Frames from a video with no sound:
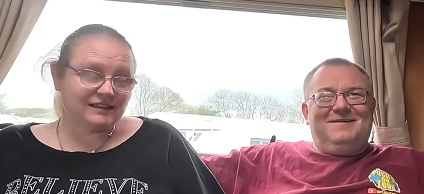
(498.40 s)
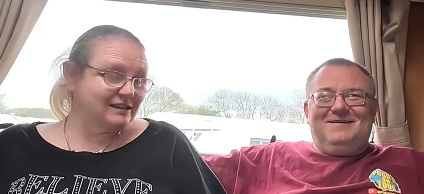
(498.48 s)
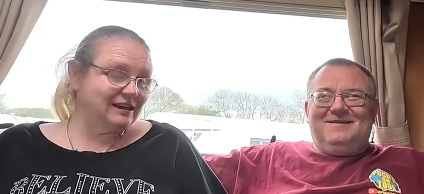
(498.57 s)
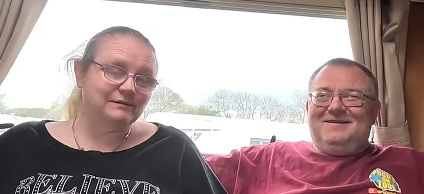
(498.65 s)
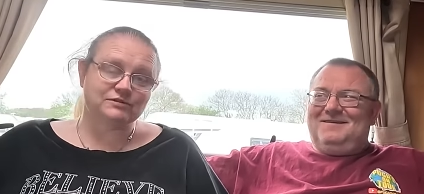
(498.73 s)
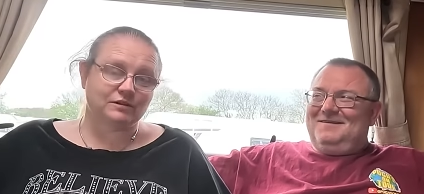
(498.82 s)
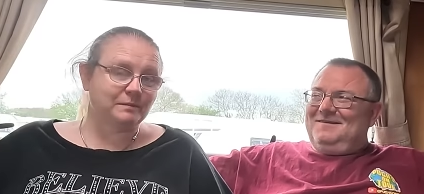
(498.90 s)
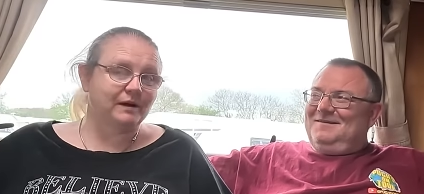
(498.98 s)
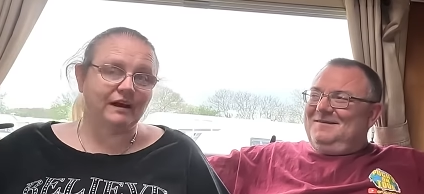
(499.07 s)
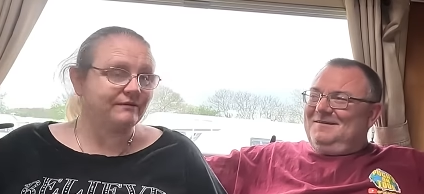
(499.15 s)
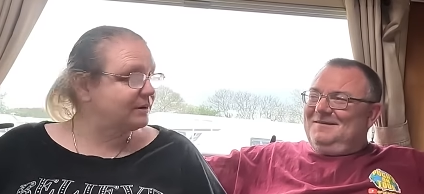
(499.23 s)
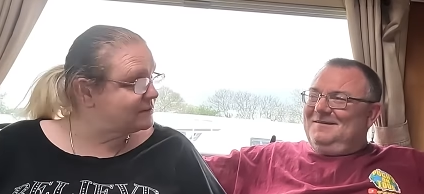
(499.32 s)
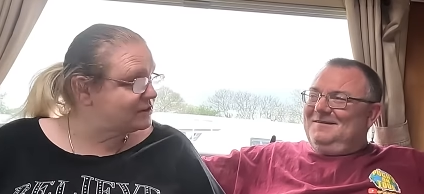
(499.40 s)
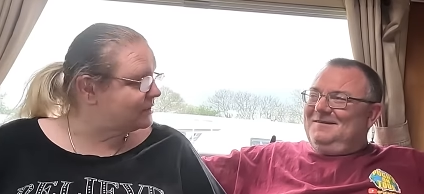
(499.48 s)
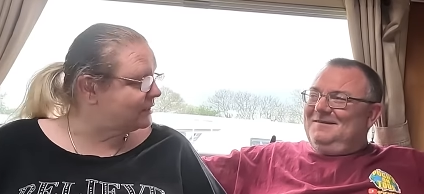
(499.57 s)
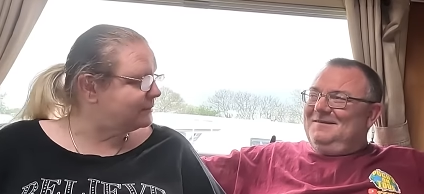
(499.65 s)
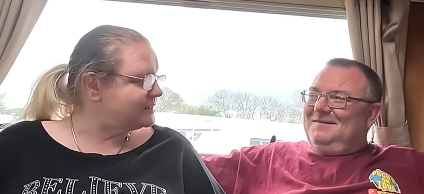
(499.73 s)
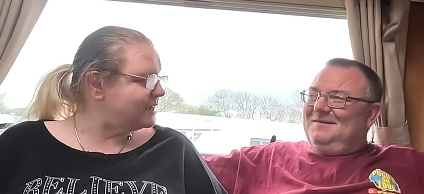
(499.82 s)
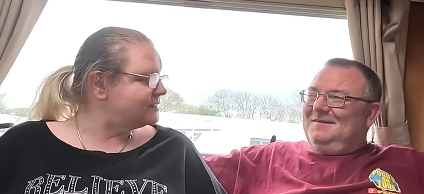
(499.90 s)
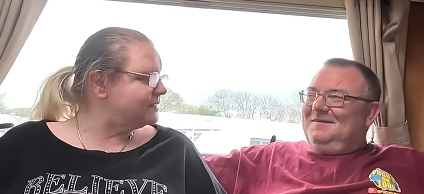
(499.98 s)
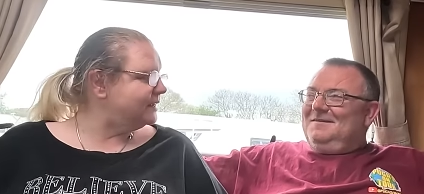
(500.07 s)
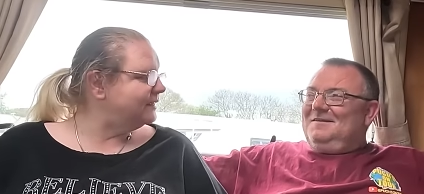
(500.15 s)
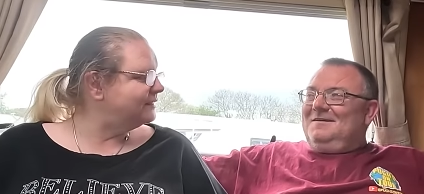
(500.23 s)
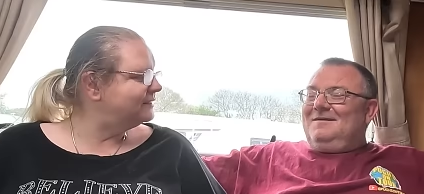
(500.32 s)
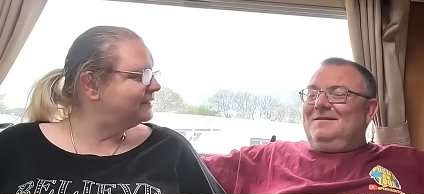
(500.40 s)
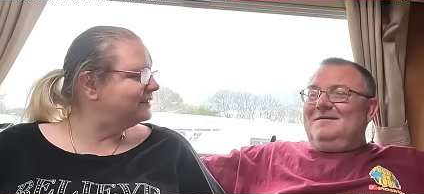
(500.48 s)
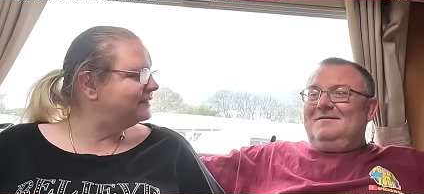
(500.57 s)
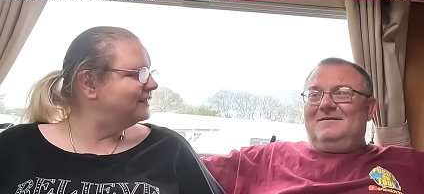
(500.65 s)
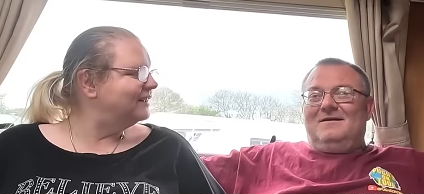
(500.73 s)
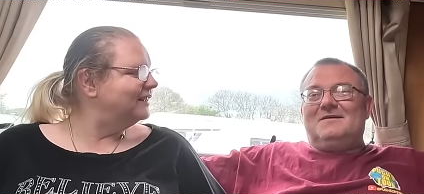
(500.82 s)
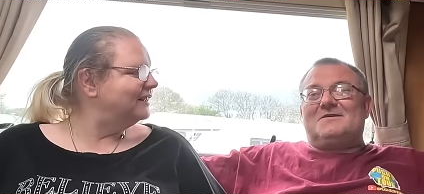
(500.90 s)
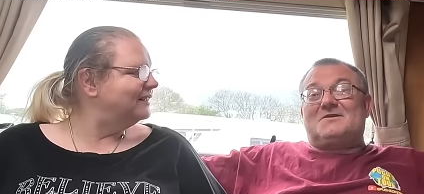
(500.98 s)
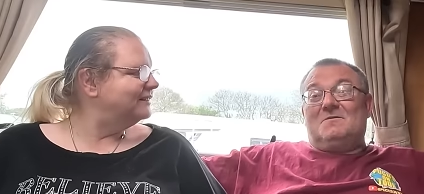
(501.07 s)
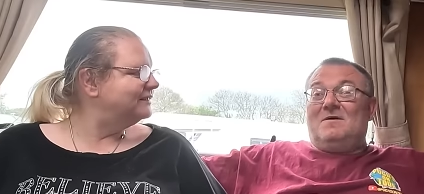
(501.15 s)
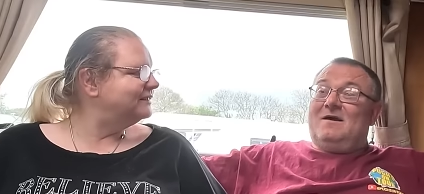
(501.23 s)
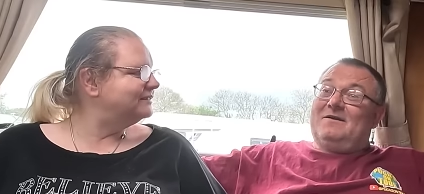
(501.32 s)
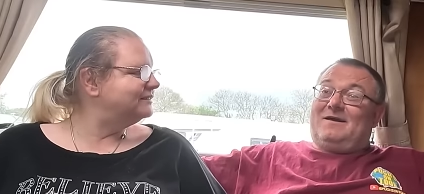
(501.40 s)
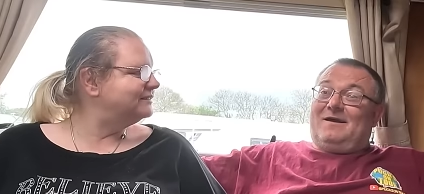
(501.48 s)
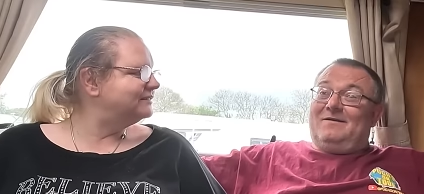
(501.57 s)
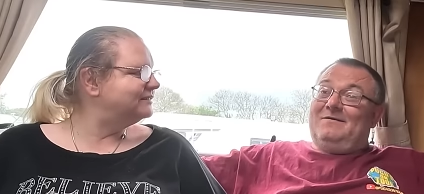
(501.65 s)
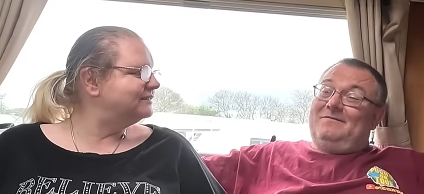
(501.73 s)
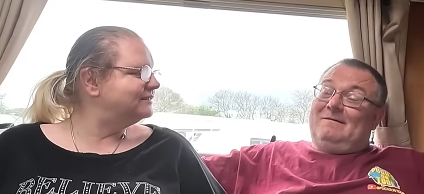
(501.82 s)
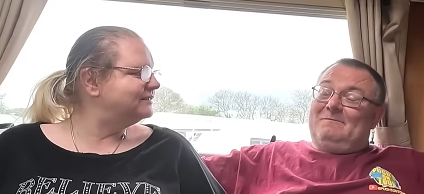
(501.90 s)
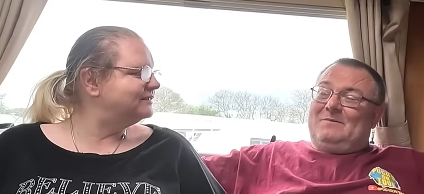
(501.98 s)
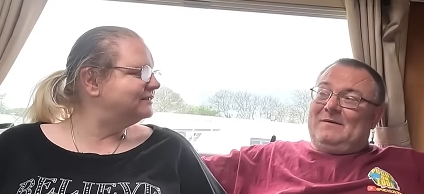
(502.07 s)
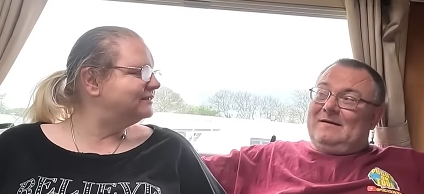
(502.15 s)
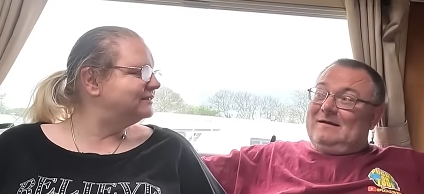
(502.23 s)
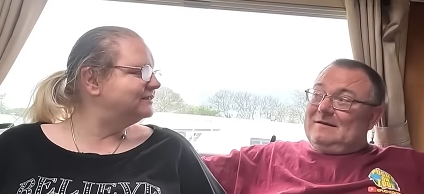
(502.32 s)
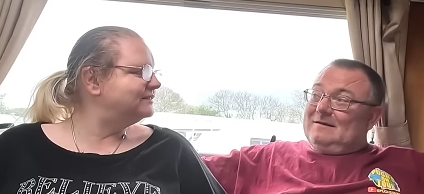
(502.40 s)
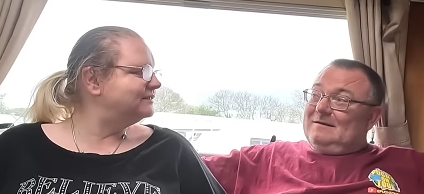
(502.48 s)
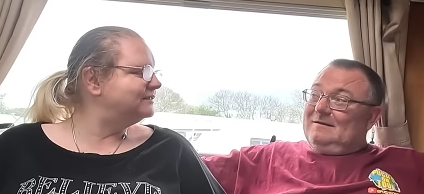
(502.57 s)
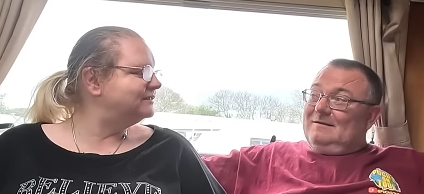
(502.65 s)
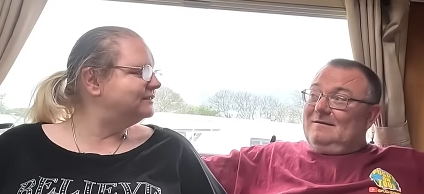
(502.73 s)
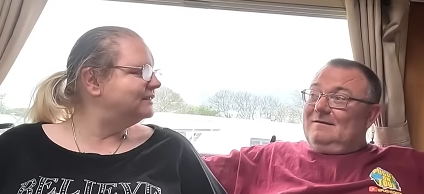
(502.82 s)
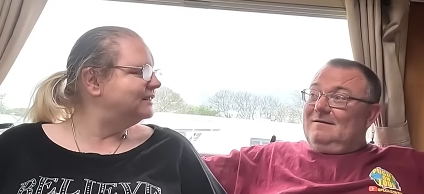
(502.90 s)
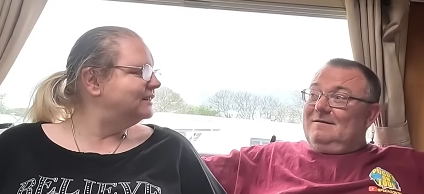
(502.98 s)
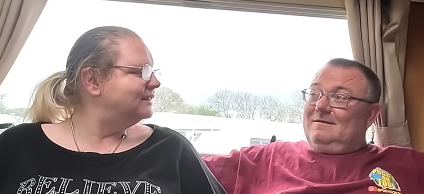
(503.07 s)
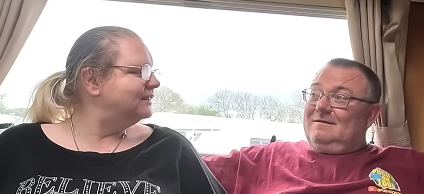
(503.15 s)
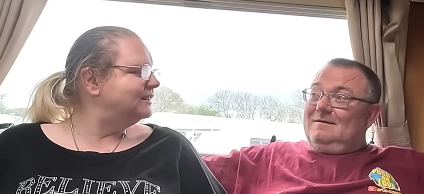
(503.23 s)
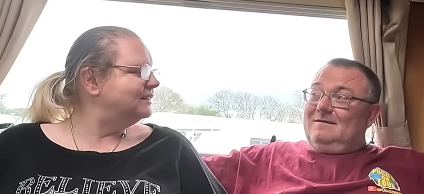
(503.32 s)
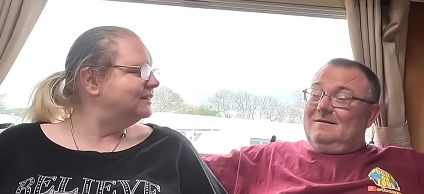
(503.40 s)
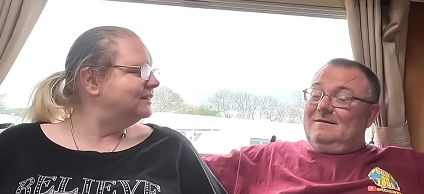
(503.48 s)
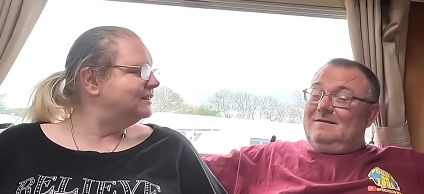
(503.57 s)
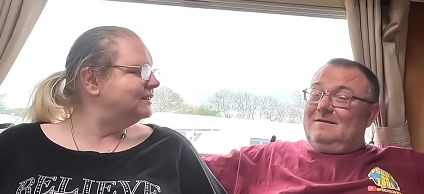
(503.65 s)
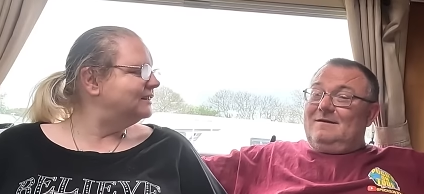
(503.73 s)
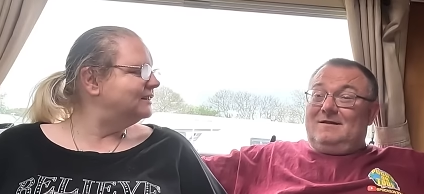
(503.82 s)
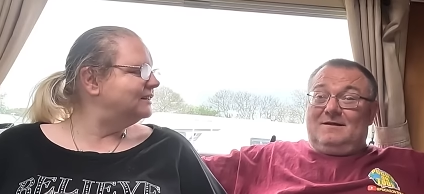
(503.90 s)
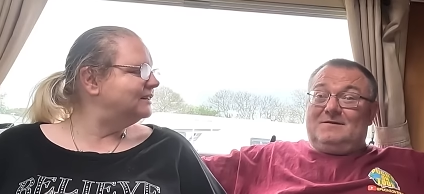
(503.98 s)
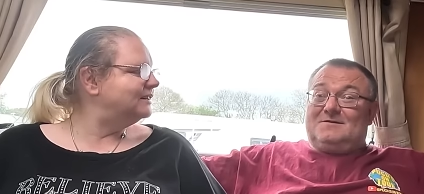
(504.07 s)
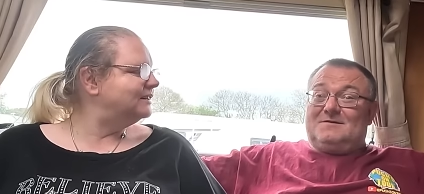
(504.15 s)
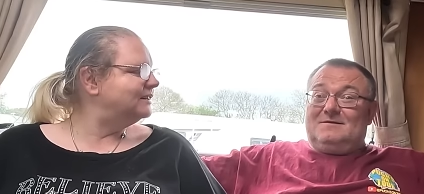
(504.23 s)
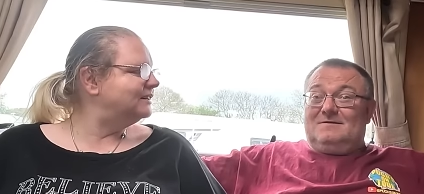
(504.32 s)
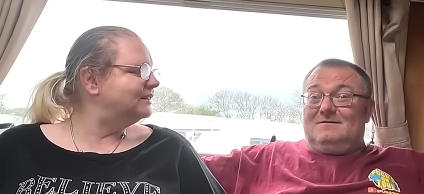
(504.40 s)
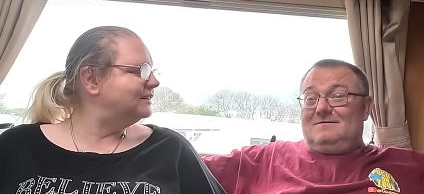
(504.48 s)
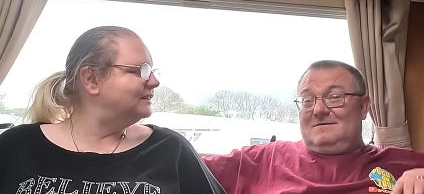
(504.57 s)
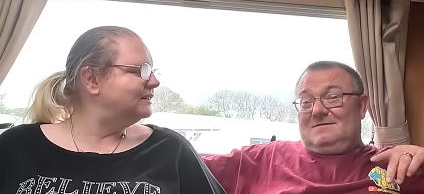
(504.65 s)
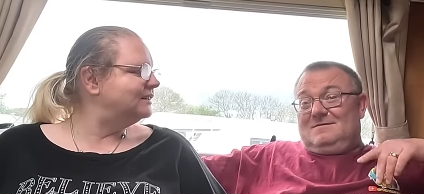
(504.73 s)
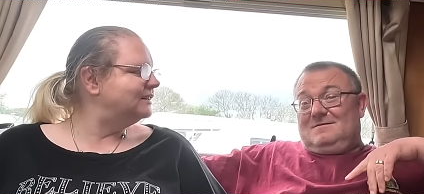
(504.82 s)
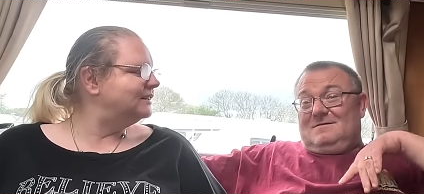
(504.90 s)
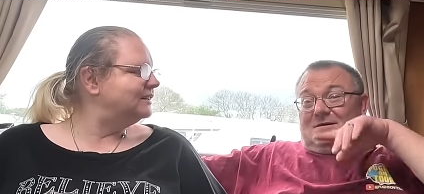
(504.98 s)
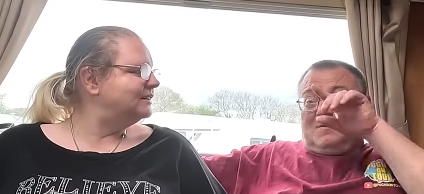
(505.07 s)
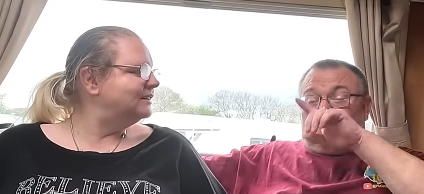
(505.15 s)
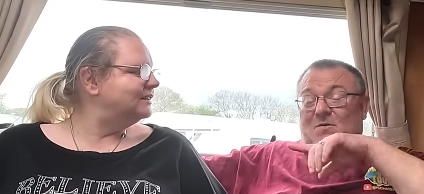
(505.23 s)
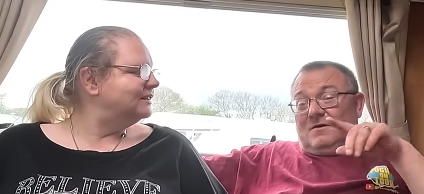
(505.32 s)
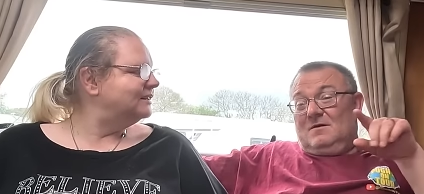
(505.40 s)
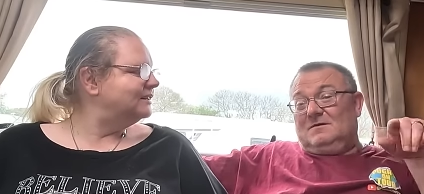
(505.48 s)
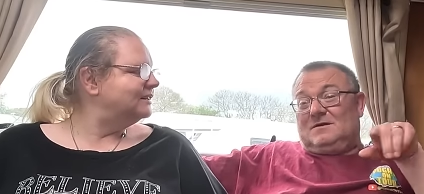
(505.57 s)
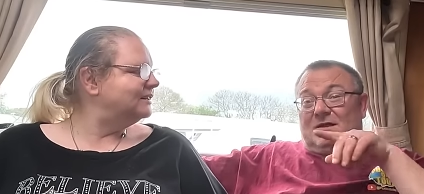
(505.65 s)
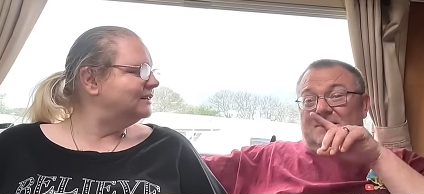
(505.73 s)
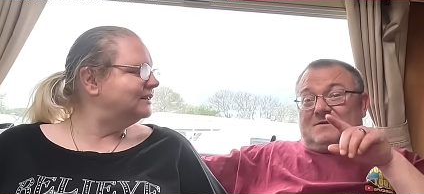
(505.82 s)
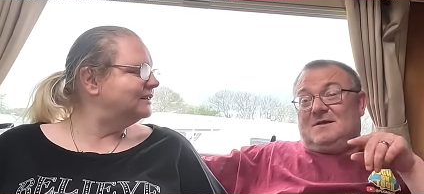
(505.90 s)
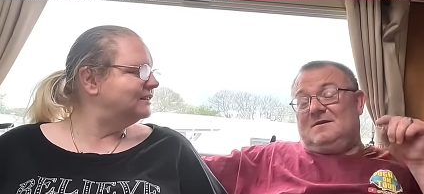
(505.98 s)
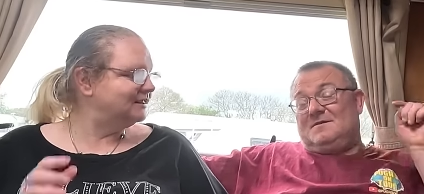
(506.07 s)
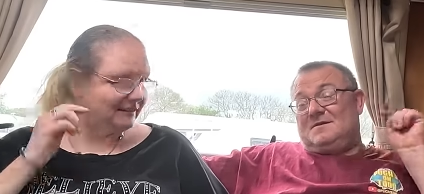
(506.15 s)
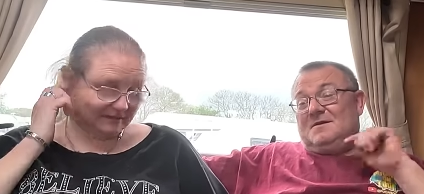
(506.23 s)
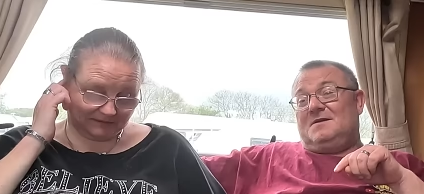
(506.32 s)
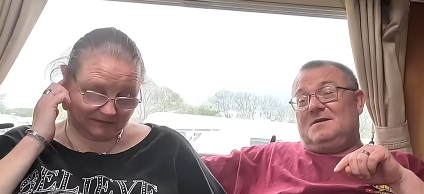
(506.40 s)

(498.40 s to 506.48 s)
Speaker 1: did say I was going to put in every question that was asked.
Speaker 2: Right, Samara Caravan Park is I'll put all details in